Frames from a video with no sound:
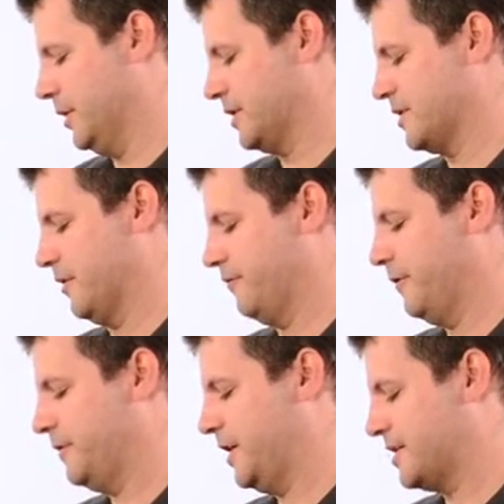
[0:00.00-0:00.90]
let's say,
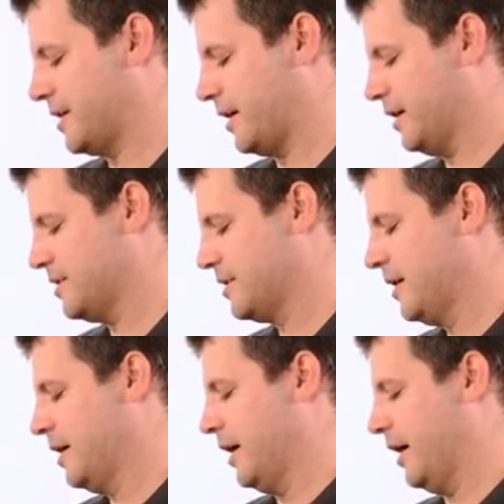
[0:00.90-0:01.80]
15 seconds,
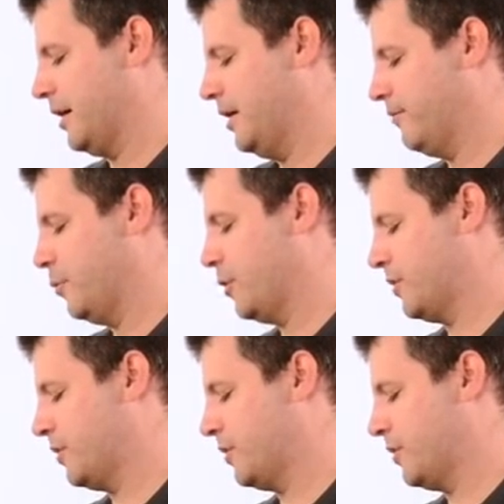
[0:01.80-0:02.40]
I can even